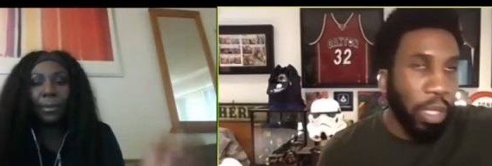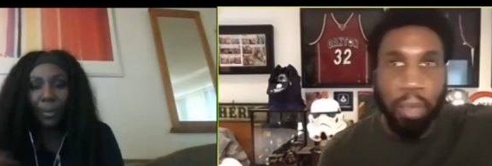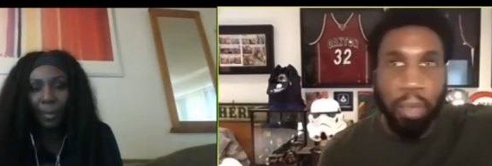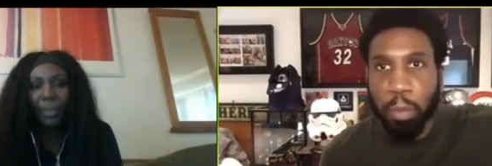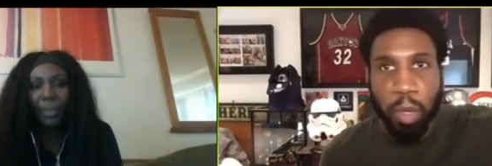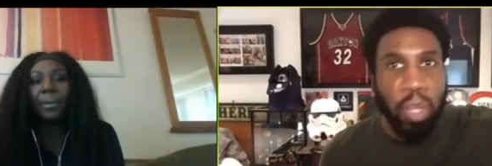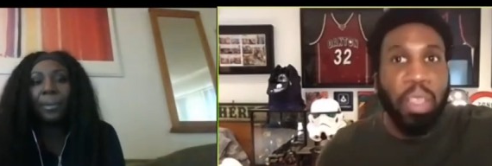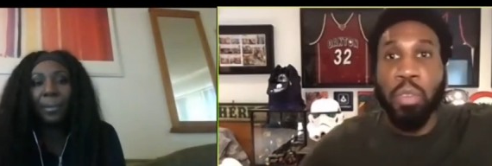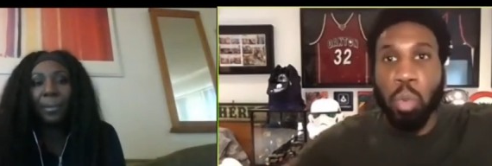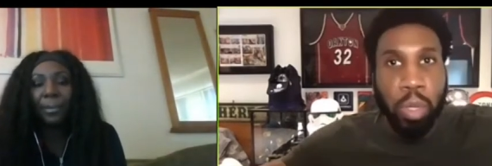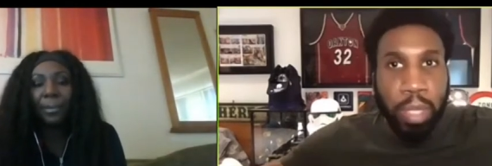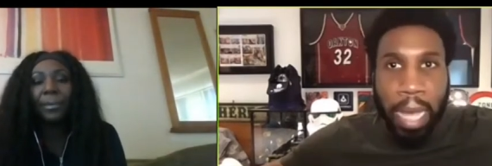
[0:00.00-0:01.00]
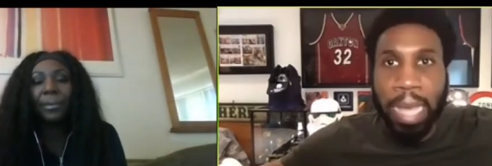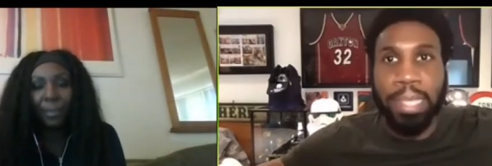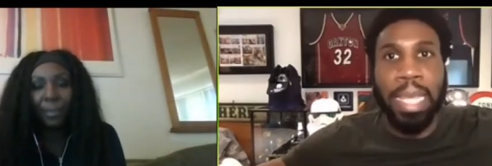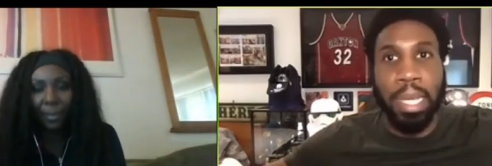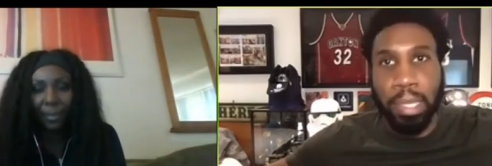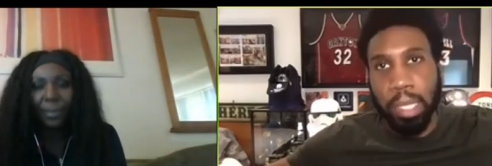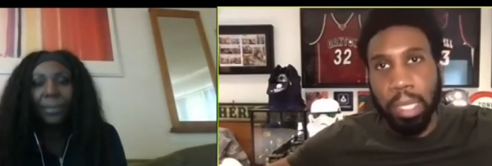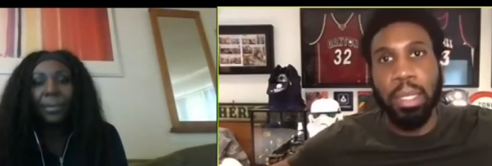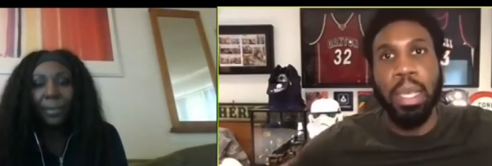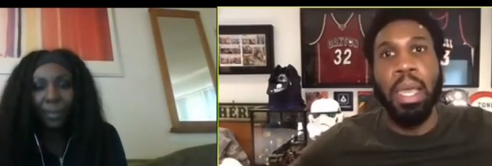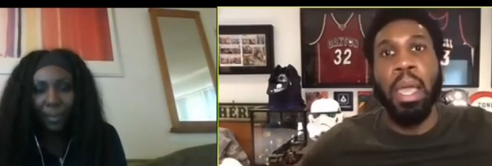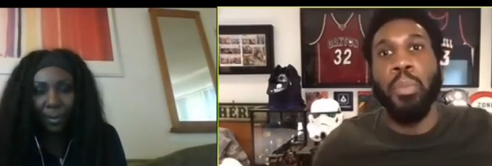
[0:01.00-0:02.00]
Speaker 1: Everyone, everyone has access.
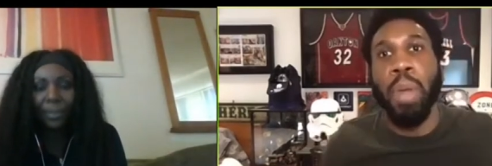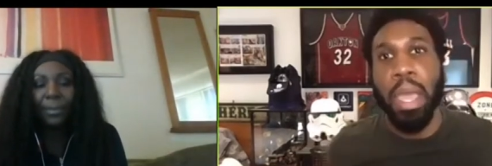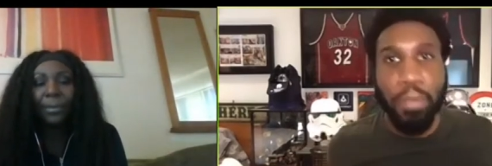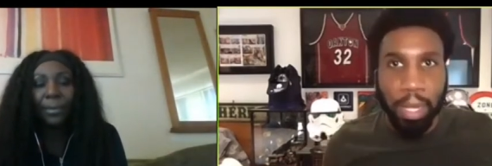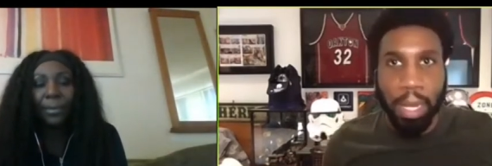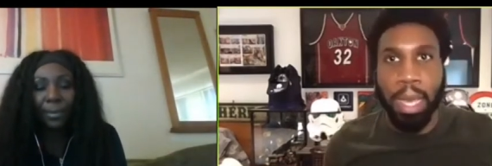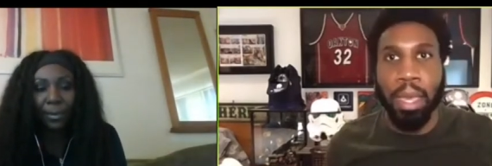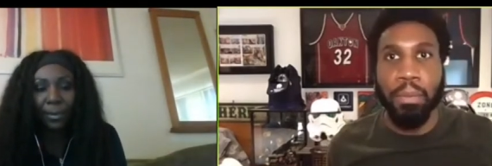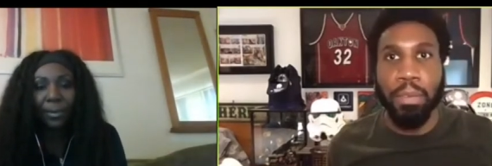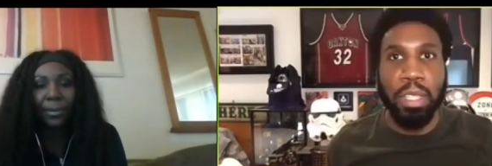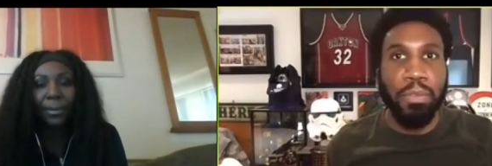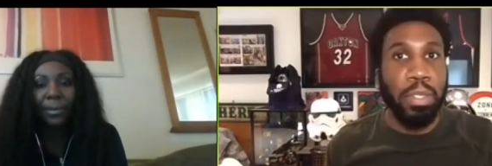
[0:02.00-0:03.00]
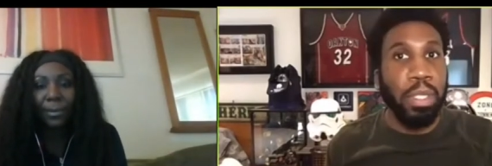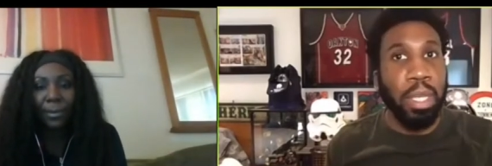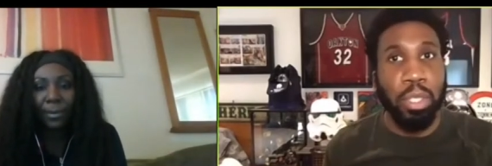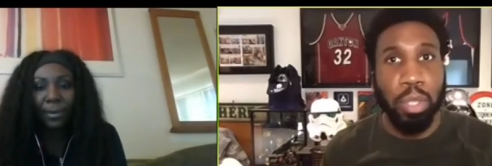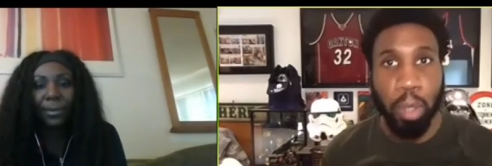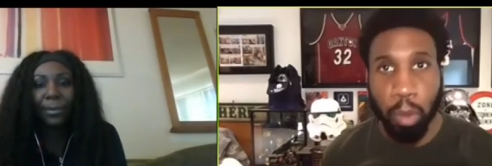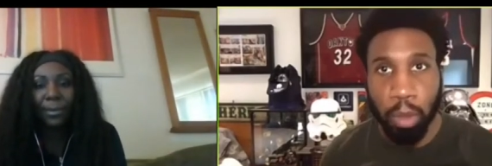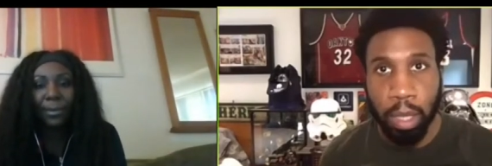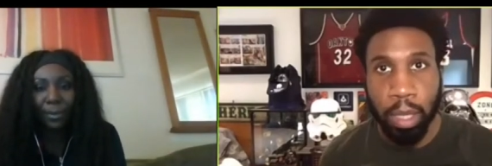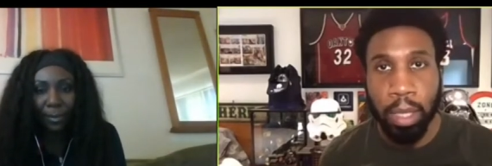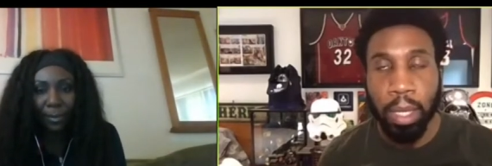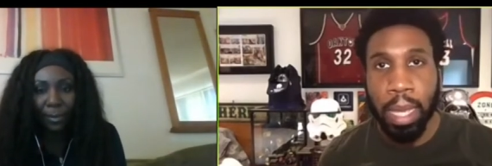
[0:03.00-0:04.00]
Private life is invitation only.